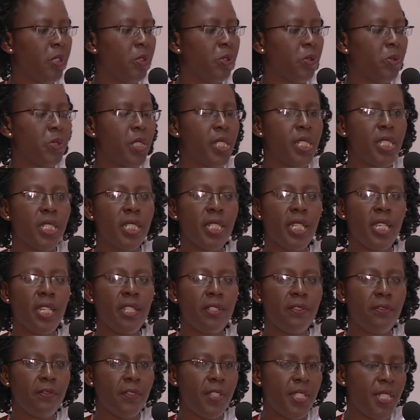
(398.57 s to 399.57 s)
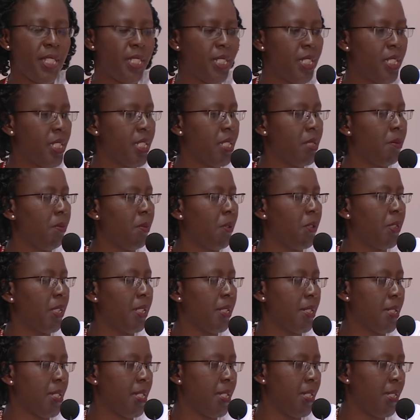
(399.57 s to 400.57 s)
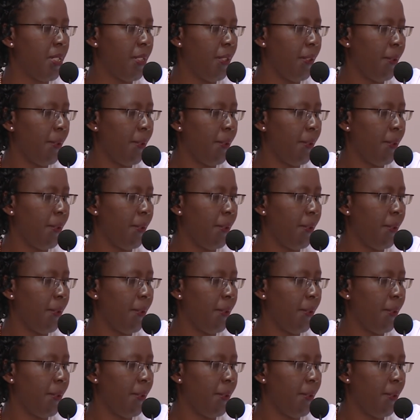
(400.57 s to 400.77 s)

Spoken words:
routine and VCT models.